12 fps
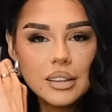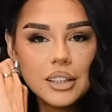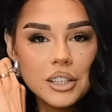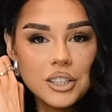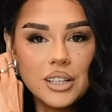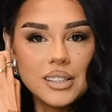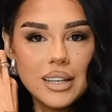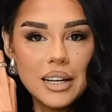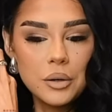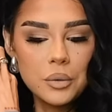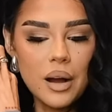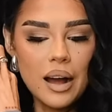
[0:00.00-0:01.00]
Just a
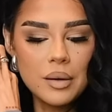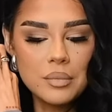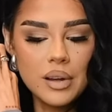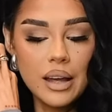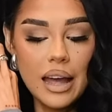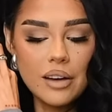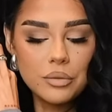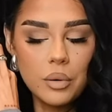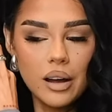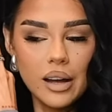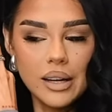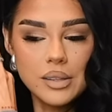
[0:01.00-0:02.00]
little
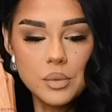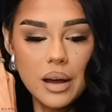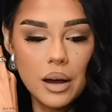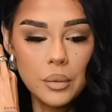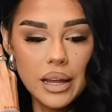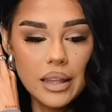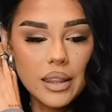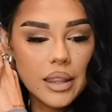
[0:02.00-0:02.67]
FYI as well, in